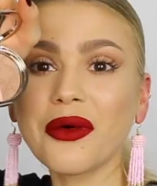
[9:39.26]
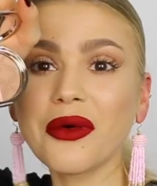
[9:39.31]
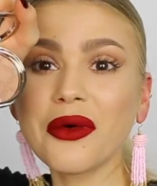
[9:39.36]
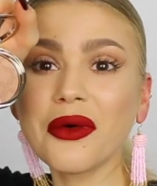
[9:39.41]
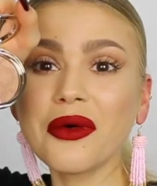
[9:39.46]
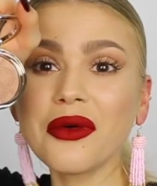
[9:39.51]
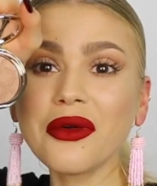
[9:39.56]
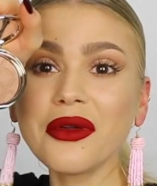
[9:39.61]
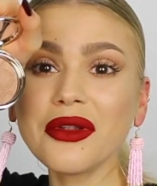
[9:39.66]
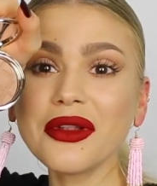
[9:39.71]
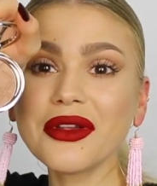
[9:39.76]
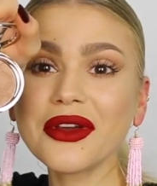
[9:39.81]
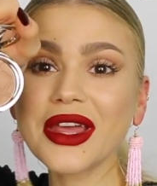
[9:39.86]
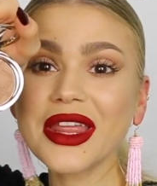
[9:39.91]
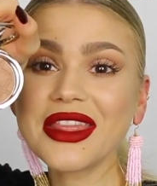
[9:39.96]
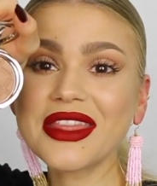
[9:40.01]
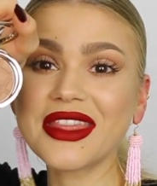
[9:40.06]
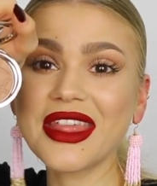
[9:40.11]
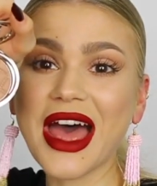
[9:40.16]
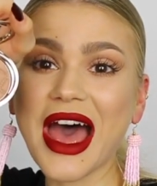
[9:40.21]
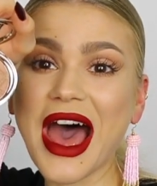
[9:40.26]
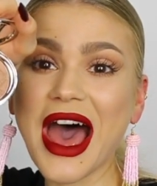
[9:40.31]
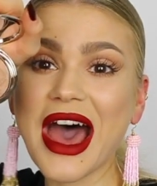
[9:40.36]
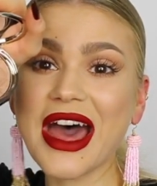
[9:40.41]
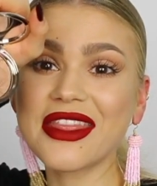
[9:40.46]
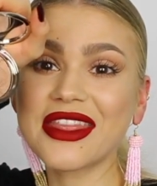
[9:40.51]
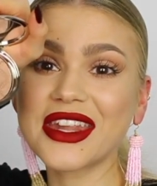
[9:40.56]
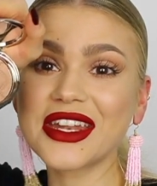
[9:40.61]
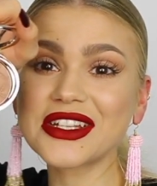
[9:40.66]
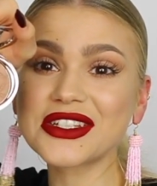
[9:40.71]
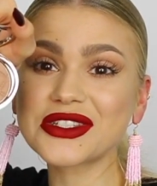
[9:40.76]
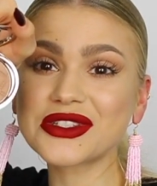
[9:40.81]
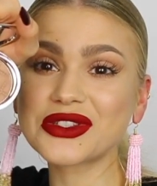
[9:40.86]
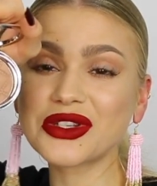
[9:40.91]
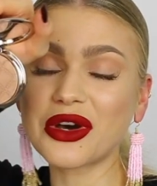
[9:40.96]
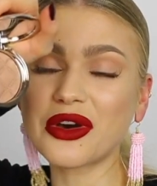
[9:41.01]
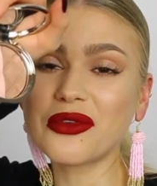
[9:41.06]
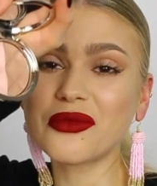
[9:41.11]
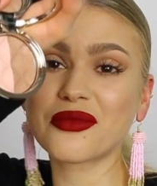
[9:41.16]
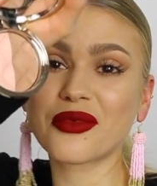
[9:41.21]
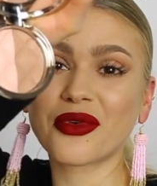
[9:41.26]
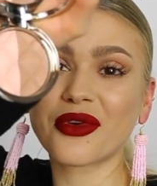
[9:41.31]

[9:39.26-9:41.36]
Oh, look at that, that is so